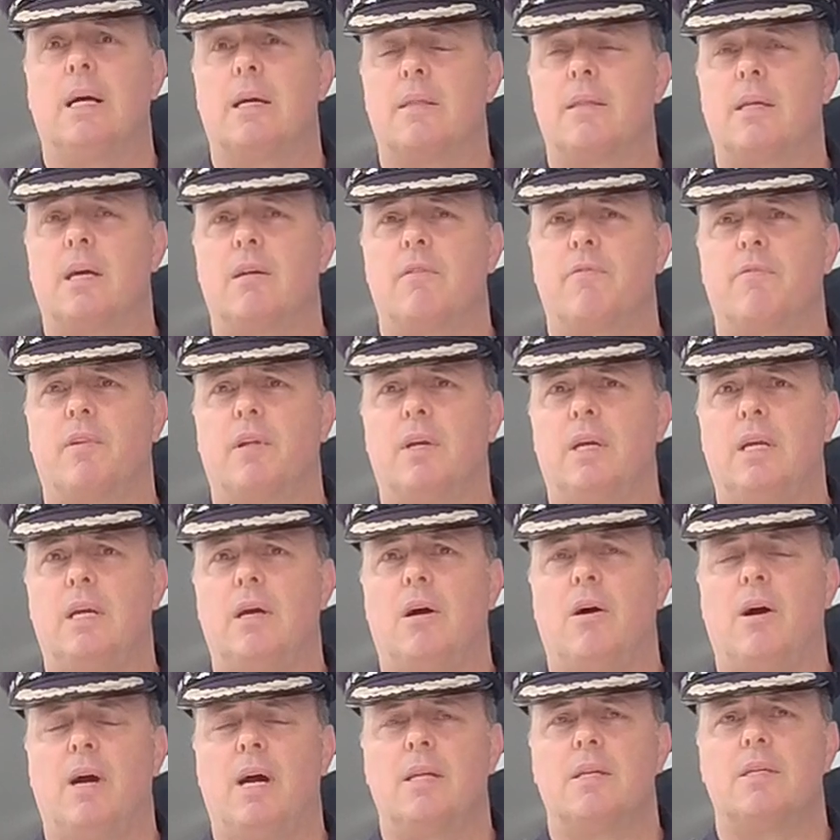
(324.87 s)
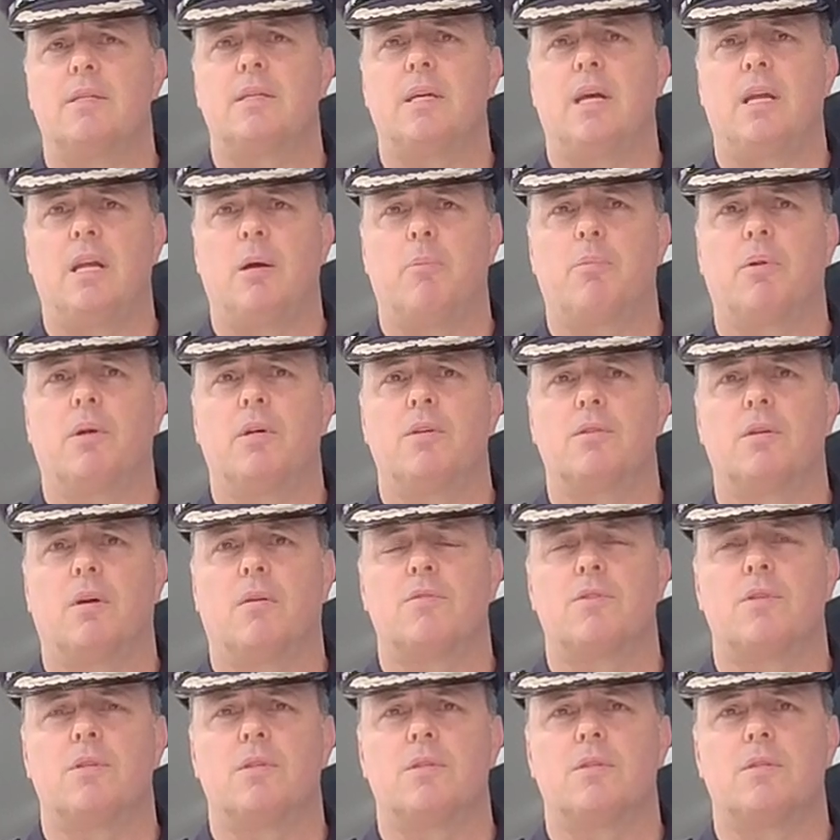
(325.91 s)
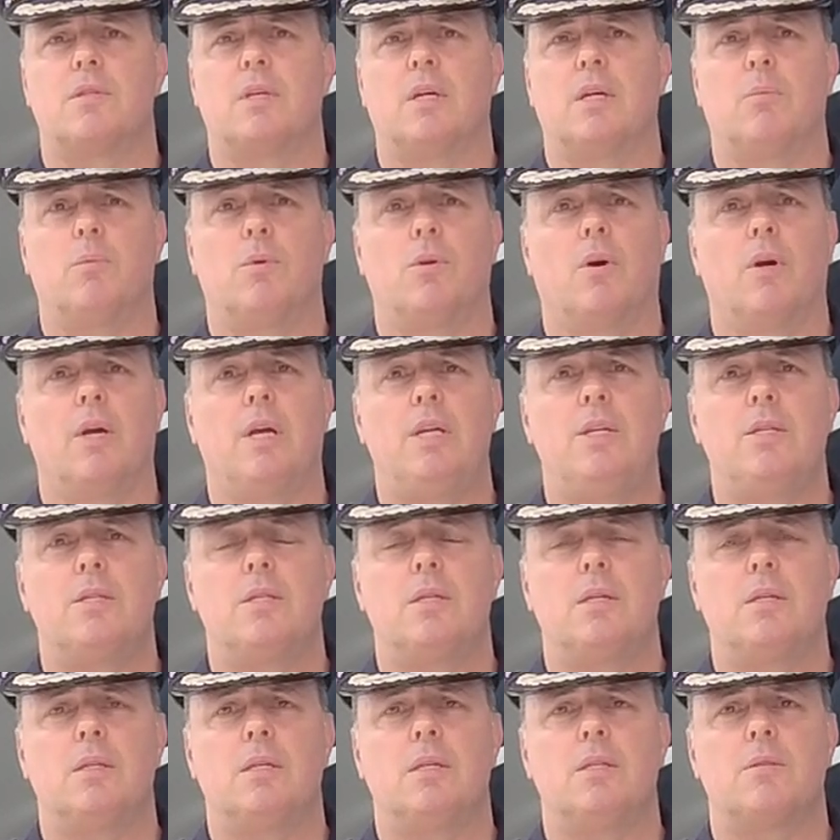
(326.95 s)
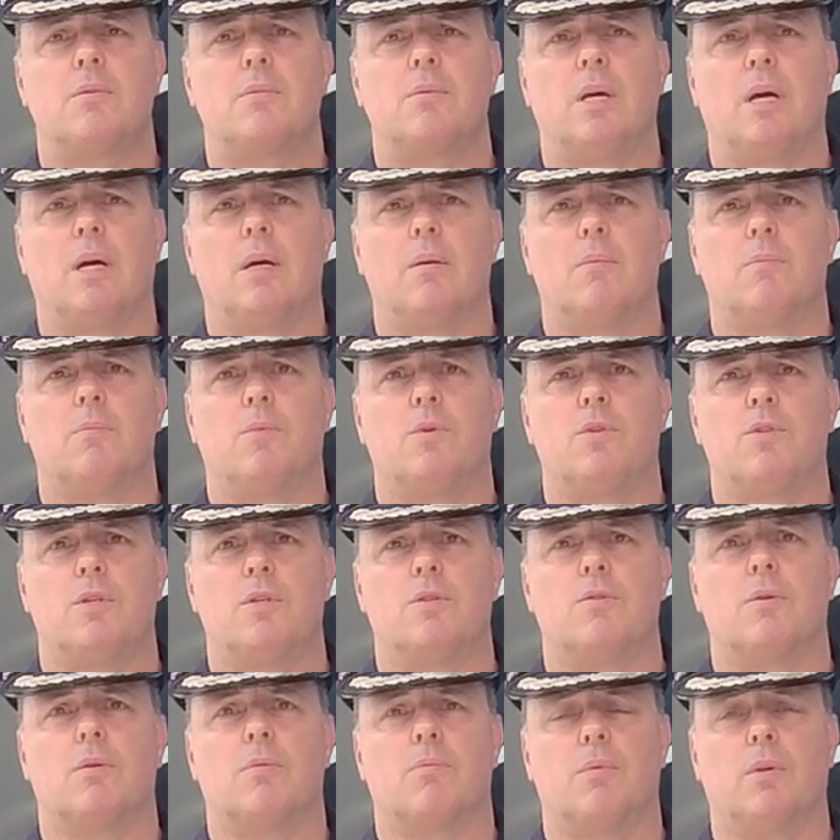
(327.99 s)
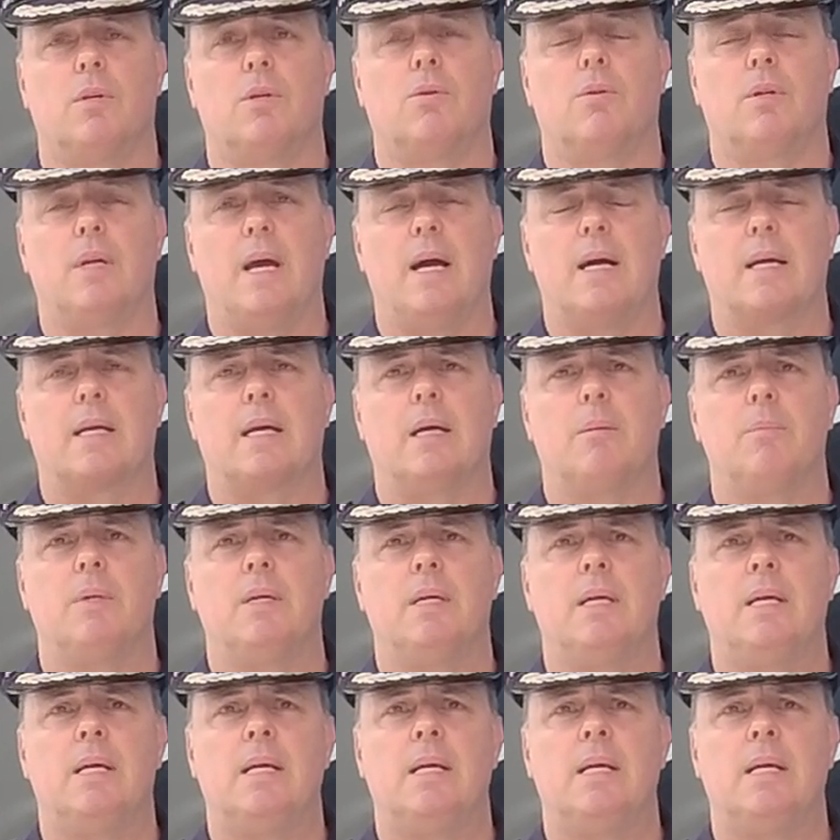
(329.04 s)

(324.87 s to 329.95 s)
Thankfully, I understand our police officers were not injured in this, which is a really good outcome.